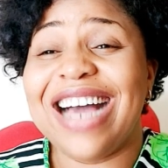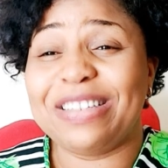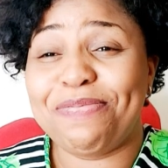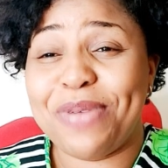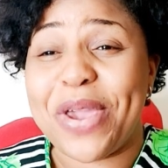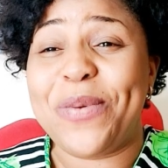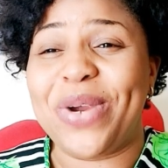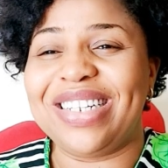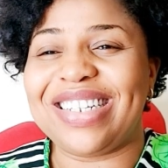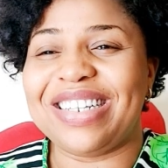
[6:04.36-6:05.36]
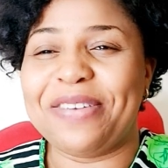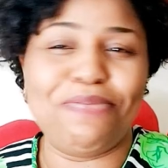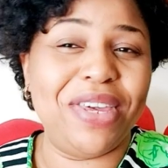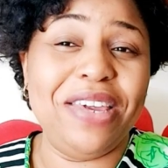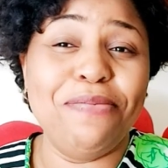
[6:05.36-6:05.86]
as a parent,
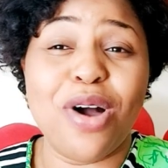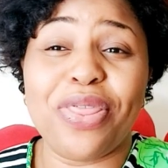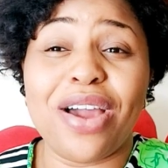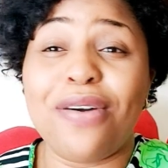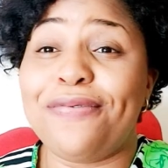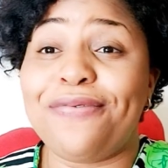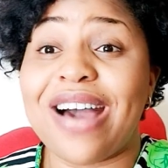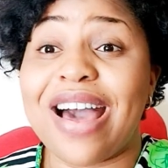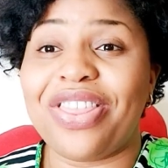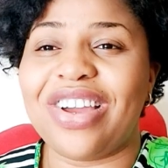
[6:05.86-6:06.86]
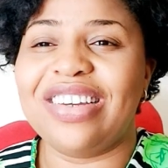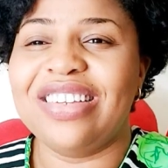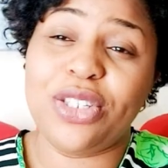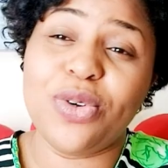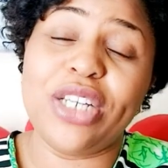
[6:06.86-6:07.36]
be it mother or father,
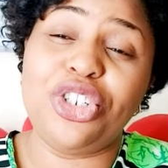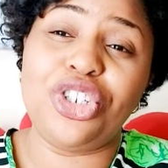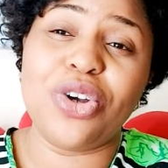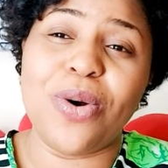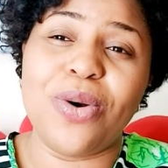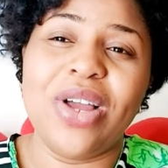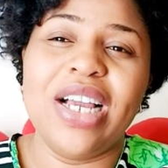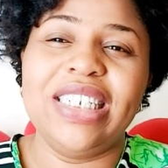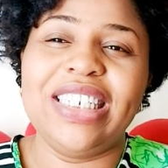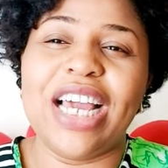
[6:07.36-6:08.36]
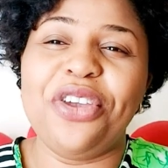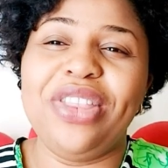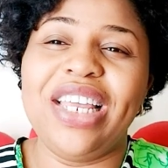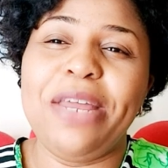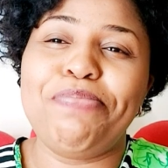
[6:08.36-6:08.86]
is to ensure that
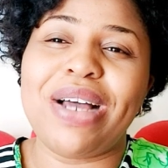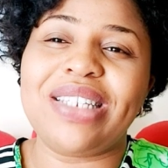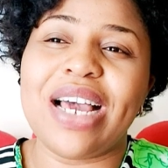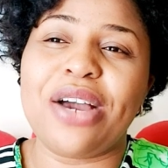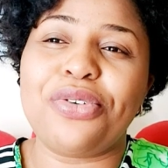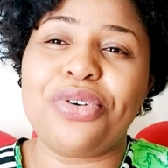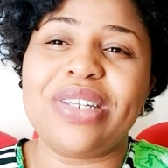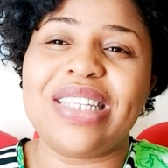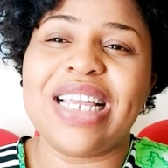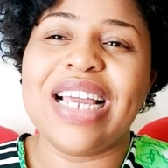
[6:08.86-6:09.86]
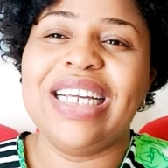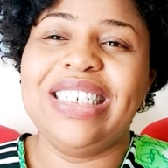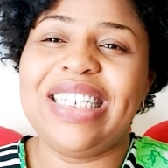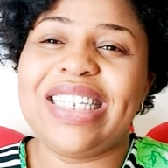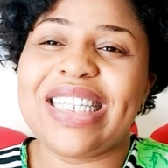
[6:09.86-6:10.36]
you daily pass across
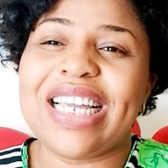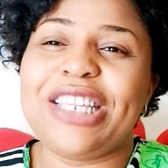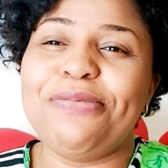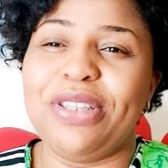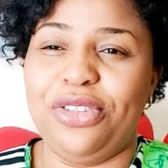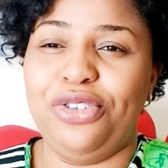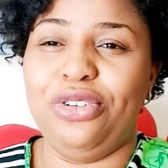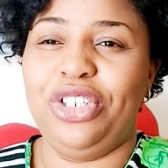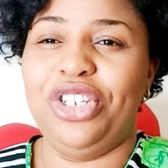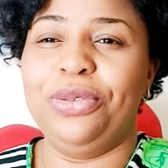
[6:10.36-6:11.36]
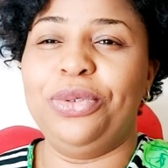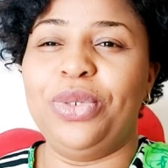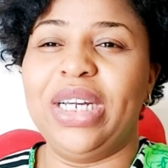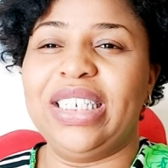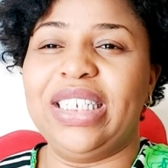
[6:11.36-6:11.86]
this statement to your
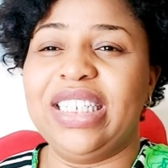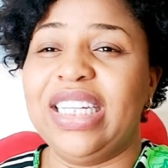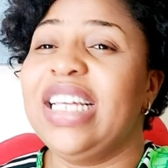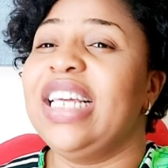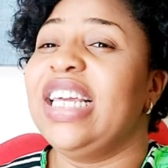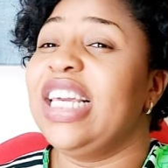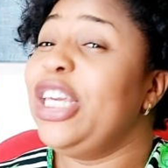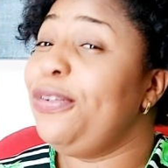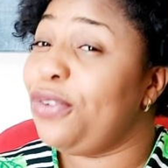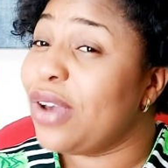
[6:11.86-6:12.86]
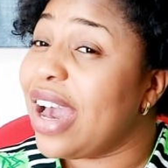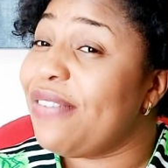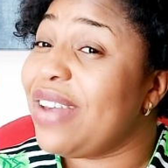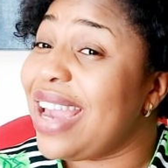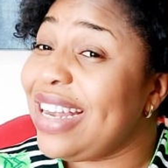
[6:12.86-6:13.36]
children. If you
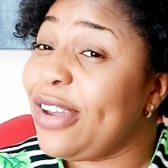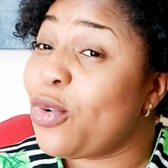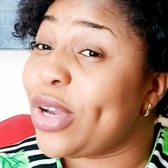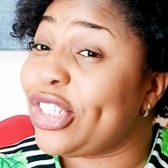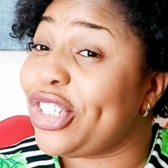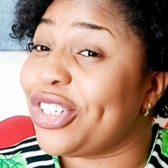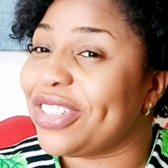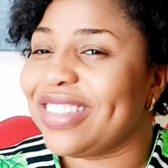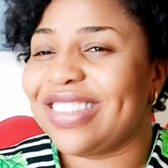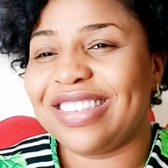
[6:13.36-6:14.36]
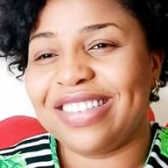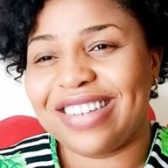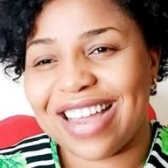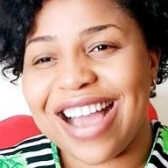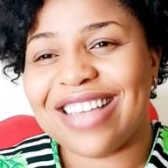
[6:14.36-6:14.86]
have any question,
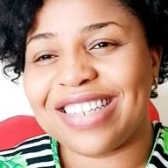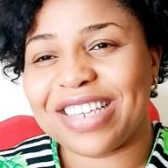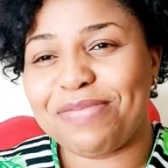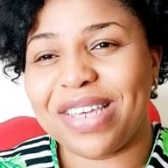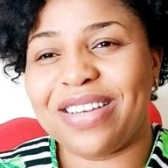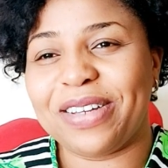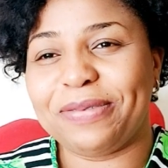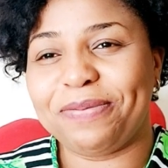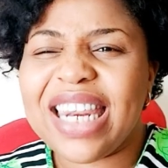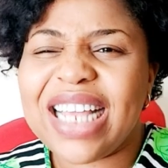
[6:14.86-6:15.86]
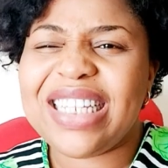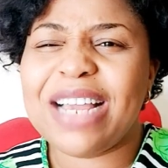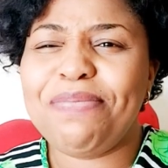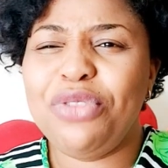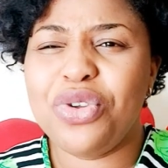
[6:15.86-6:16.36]
ask me. Let
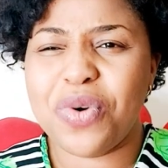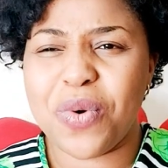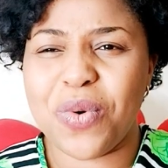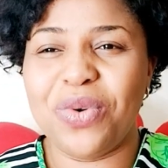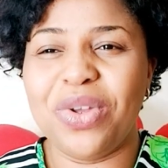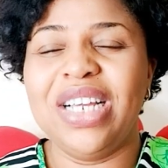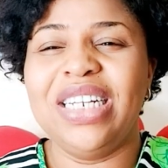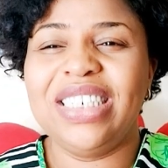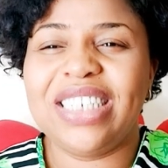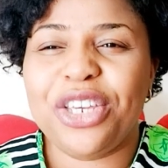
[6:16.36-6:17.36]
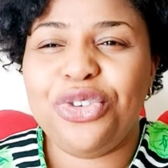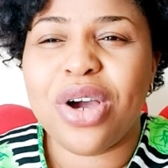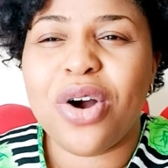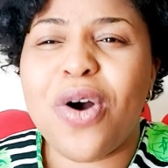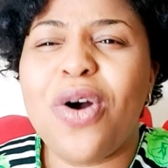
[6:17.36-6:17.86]
them know that
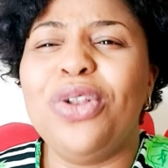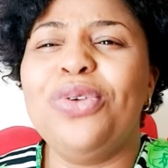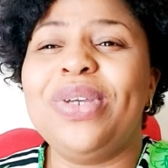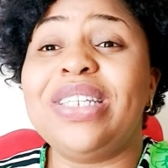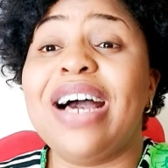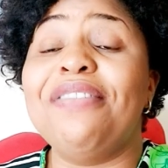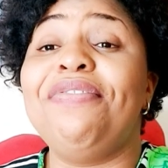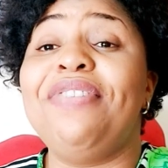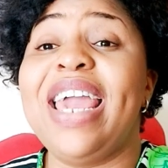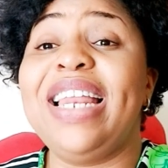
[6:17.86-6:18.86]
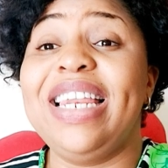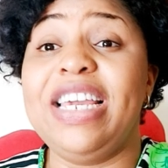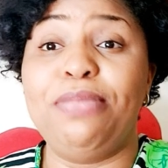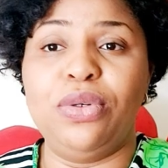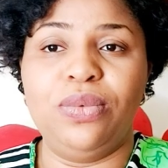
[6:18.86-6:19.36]
you are always
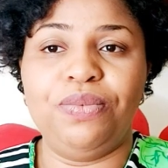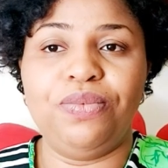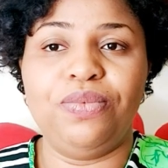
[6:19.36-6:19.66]
available.